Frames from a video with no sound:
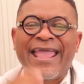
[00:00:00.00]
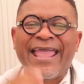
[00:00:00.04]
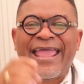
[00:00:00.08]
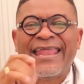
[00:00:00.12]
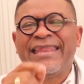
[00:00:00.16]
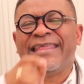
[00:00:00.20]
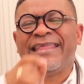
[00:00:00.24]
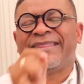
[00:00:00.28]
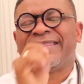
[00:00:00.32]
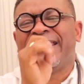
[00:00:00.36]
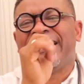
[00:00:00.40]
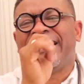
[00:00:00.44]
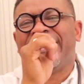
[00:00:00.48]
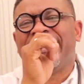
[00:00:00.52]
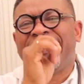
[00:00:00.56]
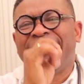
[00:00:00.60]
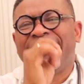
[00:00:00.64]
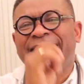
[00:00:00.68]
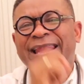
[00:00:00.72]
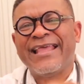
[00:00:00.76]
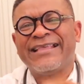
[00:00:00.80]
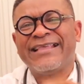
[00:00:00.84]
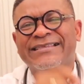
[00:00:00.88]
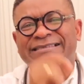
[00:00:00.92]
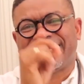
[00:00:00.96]

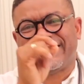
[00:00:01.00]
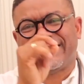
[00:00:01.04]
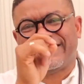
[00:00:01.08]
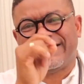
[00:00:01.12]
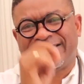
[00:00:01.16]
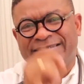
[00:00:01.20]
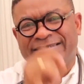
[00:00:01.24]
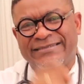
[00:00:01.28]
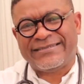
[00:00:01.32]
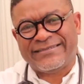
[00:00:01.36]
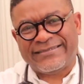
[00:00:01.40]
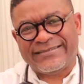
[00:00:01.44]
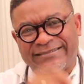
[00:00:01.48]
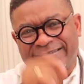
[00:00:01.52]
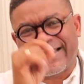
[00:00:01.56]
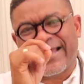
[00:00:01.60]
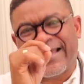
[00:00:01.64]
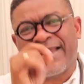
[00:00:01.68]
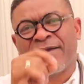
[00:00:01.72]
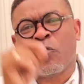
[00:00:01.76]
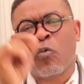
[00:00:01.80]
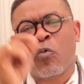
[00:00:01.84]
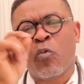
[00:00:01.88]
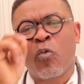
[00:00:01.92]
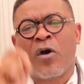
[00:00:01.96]
Anything less
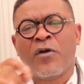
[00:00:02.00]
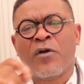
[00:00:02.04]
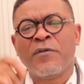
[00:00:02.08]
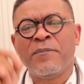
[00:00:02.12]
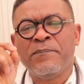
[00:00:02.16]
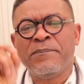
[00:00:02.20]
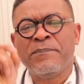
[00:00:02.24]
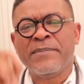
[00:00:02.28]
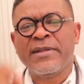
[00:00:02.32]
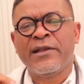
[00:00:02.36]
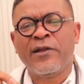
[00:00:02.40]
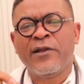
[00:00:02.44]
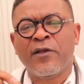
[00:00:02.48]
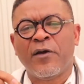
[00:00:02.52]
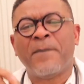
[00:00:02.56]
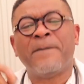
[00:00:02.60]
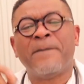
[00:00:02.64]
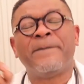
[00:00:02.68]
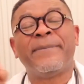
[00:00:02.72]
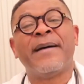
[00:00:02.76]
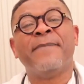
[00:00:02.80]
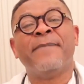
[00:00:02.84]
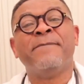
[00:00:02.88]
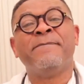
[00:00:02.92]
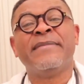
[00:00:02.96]
than 1 million
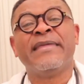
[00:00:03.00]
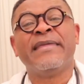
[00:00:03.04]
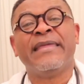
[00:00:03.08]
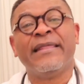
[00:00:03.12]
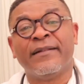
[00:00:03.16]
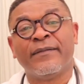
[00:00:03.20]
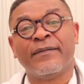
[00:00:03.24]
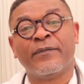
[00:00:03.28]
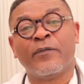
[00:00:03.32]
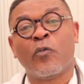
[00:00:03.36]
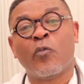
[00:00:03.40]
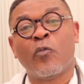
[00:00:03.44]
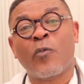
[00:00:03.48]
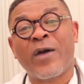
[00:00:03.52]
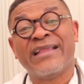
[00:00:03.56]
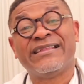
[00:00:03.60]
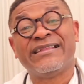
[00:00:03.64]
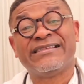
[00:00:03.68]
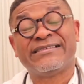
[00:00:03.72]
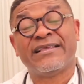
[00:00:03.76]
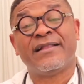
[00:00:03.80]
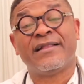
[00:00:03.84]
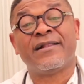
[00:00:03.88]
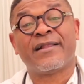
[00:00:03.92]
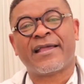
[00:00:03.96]
per mil
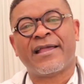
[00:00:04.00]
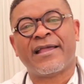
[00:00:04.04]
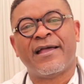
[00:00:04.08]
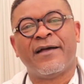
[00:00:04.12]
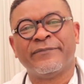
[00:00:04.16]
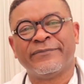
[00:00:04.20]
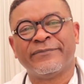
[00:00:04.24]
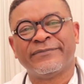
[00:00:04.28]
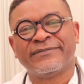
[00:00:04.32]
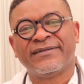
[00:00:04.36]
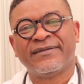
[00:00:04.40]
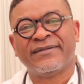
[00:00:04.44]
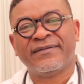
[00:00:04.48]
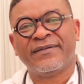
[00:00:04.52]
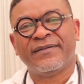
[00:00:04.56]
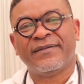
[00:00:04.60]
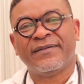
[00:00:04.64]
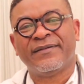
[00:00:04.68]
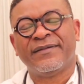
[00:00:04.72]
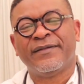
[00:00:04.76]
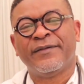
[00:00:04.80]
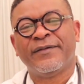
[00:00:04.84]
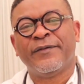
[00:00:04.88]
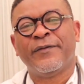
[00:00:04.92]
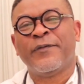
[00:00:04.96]
white cell count,
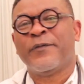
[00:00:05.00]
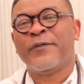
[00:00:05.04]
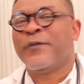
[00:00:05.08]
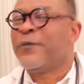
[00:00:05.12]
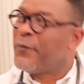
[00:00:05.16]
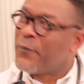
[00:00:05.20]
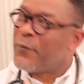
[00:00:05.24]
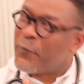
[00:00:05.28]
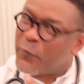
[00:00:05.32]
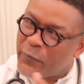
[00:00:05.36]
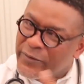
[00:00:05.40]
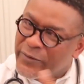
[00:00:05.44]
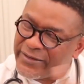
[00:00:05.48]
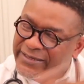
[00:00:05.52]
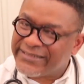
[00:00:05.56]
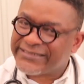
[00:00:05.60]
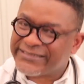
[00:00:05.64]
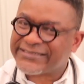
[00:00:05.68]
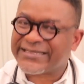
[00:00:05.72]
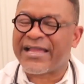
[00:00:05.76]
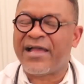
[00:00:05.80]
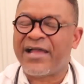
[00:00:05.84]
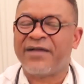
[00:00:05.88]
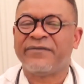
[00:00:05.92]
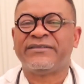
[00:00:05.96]
we
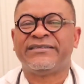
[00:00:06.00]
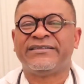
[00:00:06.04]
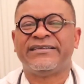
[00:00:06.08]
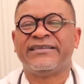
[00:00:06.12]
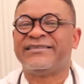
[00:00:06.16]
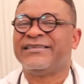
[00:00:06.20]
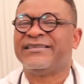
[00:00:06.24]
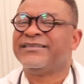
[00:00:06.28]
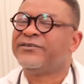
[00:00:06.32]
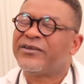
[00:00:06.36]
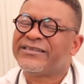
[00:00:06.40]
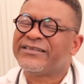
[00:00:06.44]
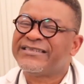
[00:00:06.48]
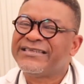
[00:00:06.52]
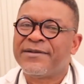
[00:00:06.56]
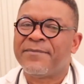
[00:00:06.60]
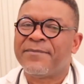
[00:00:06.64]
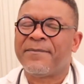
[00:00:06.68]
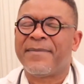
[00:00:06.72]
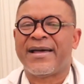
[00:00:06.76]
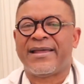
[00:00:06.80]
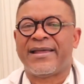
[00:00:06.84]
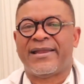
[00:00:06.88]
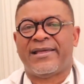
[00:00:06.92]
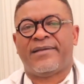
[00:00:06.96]
discount it, it
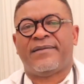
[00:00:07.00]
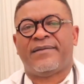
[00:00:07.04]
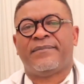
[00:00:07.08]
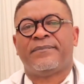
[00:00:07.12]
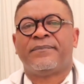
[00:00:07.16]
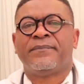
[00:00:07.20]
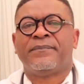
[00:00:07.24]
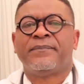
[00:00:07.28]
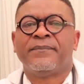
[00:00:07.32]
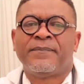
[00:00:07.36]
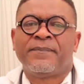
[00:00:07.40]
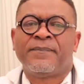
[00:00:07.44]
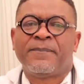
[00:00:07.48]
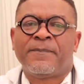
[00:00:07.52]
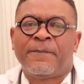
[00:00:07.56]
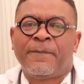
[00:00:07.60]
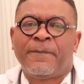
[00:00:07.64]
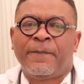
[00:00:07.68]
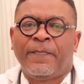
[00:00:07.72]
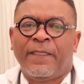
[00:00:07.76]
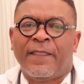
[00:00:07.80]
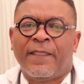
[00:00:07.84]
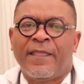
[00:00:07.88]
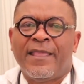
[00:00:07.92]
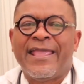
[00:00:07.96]
doesn't matter.
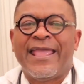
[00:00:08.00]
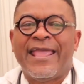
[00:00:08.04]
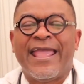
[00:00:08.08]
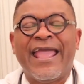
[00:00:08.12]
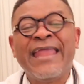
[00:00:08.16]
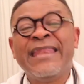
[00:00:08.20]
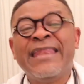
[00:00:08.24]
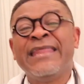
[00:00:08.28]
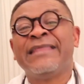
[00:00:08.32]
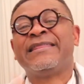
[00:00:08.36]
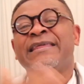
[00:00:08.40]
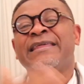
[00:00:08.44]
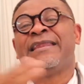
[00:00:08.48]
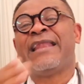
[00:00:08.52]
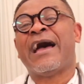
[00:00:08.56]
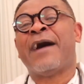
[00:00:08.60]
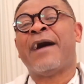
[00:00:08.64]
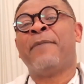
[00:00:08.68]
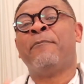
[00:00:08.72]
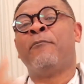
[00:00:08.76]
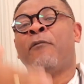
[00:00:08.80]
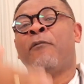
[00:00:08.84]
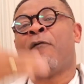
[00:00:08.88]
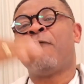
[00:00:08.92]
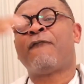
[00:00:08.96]
Anything
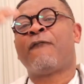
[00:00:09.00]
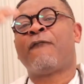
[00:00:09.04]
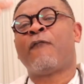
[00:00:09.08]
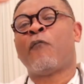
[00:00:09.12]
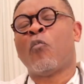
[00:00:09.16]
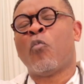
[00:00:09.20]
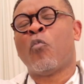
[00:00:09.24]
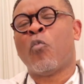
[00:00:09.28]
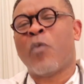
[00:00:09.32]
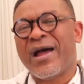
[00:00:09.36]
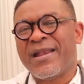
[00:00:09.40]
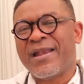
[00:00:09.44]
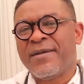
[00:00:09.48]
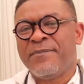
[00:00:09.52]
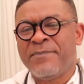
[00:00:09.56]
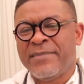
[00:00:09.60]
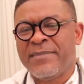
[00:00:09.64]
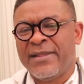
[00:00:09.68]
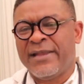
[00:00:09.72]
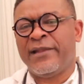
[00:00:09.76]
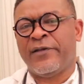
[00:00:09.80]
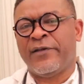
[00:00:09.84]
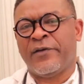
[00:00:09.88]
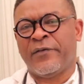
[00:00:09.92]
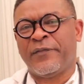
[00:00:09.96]
above 1
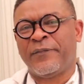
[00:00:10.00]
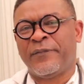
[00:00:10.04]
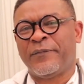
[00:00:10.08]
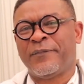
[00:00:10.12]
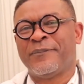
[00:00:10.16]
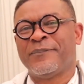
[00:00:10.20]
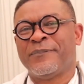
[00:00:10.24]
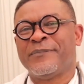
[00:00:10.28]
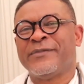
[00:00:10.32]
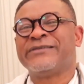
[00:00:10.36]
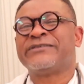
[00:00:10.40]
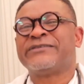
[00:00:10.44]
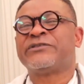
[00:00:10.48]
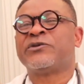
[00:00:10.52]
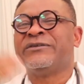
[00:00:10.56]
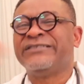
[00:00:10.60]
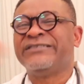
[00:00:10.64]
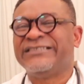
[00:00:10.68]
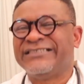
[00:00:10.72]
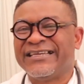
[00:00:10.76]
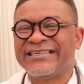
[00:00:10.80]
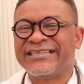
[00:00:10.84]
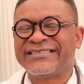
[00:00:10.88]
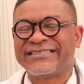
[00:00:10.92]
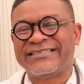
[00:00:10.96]
million
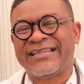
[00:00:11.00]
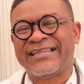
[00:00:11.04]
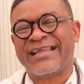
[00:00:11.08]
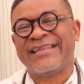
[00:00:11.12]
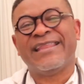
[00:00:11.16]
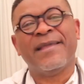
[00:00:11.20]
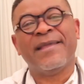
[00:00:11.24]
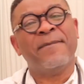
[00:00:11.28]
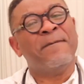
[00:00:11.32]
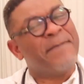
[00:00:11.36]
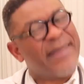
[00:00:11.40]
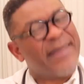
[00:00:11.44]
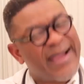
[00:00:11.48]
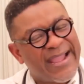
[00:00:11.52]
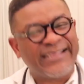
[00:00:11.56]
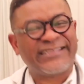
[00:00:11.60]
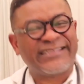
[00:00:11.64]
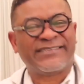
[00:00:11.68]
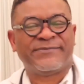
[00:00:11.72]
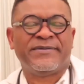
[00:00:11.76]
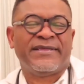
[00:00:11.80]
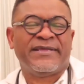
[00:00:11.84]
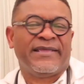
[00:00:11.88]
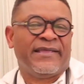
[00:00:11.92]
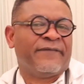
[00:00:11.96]
suggests that there
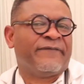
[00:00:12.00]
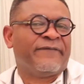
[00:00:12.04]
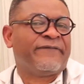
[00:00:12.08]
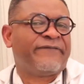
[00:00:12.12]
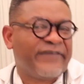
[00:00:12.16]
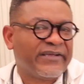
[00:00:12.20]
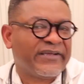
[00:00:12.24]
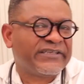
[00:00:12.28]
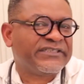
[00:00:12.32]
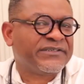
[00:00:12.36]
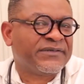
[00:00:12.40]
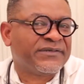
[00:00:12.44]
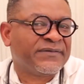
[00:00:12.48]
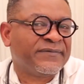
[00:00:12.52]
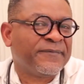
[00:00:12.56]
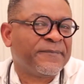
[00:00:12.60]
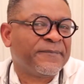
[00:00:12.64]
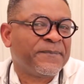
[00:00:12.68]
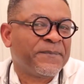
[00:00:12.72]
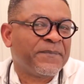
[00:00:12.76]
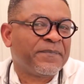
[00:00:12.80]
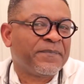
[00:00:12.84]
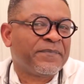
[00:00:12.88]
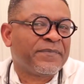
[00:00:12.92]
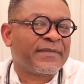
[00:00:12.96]
might be infection
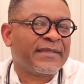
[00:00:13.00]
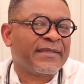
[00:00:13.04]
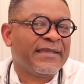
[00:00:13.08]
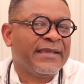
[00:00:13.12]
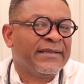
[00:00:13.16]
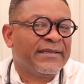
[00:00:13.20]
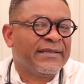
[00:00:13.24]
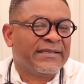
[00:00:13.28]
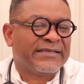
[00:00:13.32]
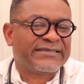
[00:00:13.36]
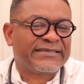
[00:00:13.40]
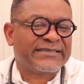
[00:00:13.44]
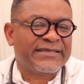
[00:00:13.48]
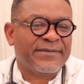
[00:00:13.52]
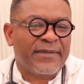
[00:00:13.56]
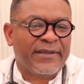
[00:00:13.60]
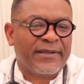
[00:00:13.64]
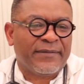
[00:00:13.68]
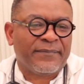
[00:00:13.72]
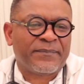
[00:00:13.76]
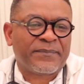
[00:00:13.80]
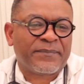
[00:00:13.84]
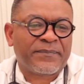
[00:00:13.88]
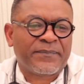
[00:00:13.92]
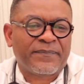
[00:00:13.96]
in the
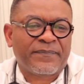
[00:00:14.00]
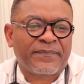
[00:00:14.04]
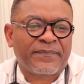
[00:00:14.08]
semen.